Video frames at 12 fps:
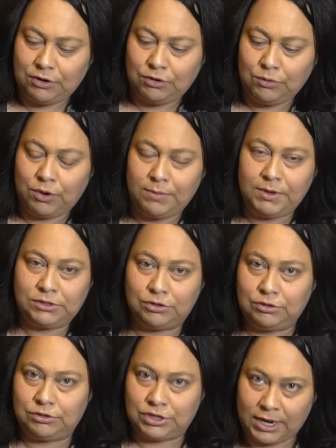you know, you want to make sure
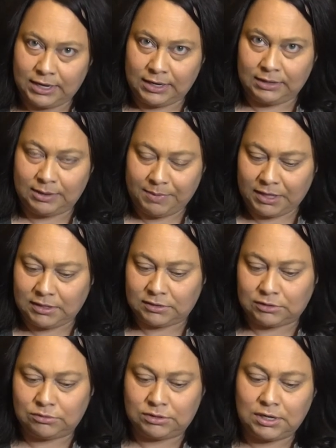you're checking the bathing
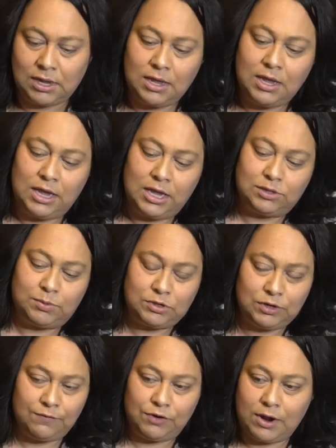suits,
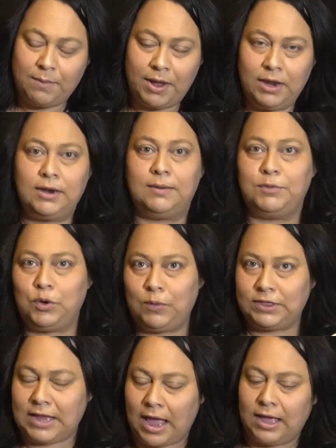especially if you're not buying them new
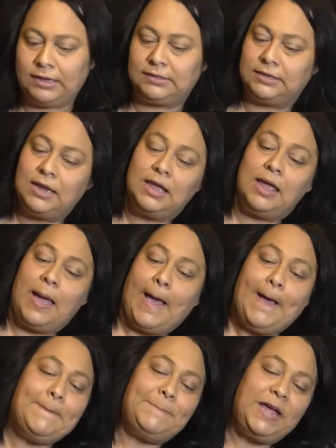with tags.
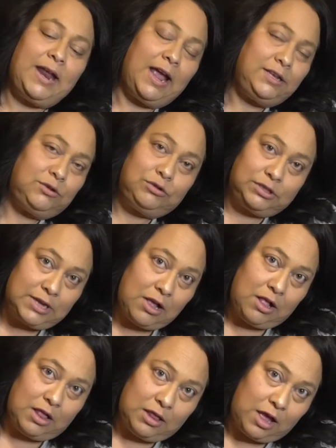But I do
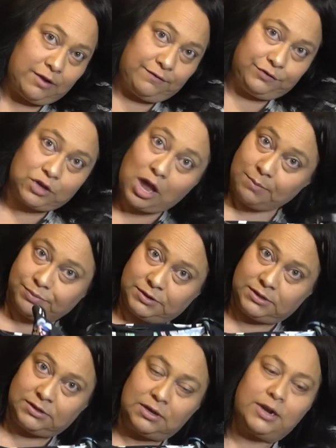sell a lot of
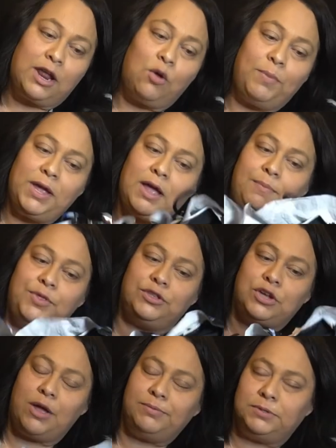tops, and I'll pick up the
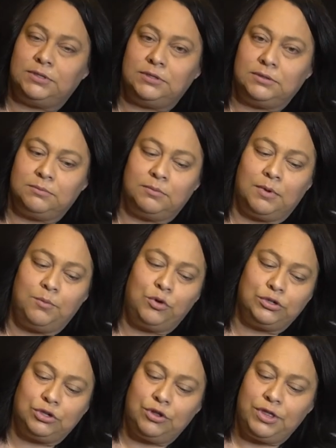tops
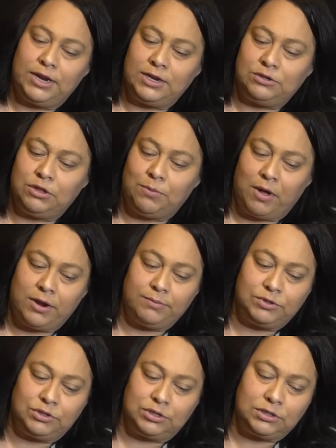more so than I do the
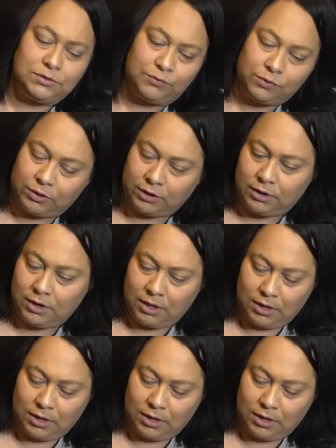bottoms, just for